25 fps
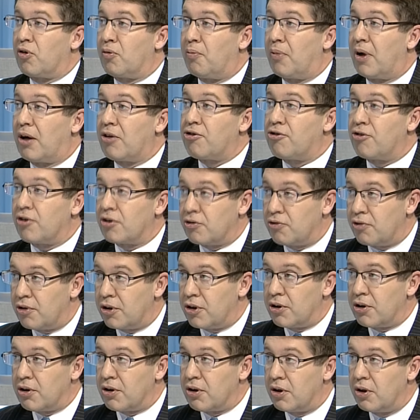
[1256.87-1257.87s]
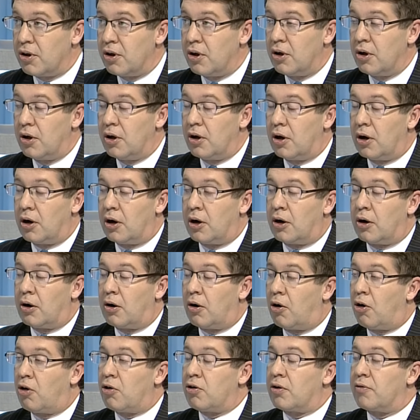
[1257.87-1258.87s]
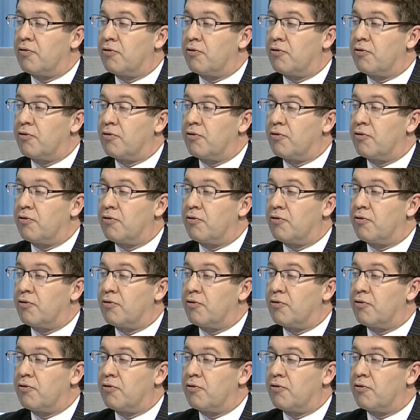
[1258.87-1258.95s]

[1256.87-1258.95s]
domestically, all of